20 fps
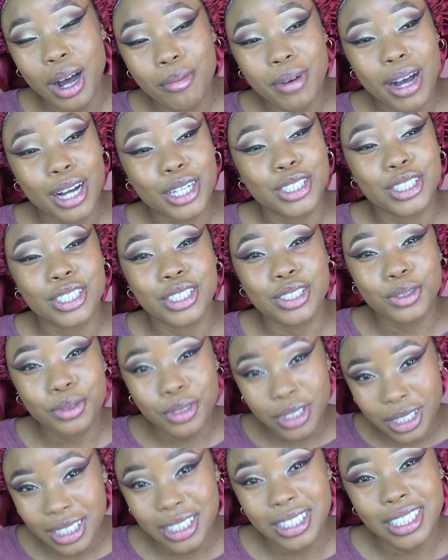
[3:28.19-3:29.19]
I'm actually
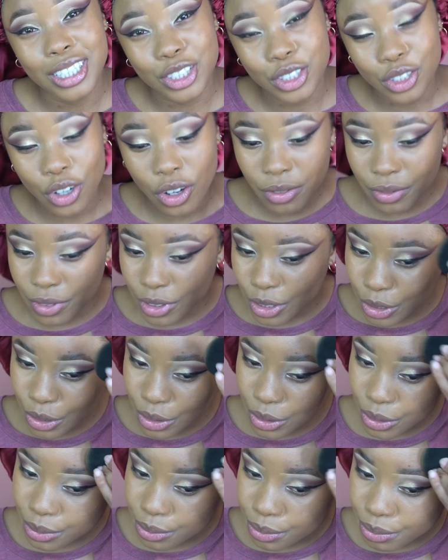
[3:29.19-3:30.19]
doing a TikTok
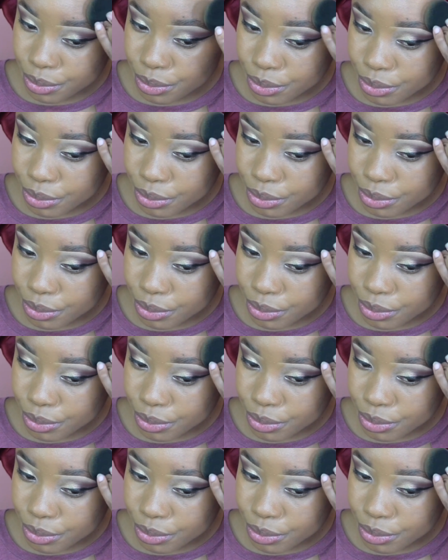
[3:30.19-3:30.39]
video.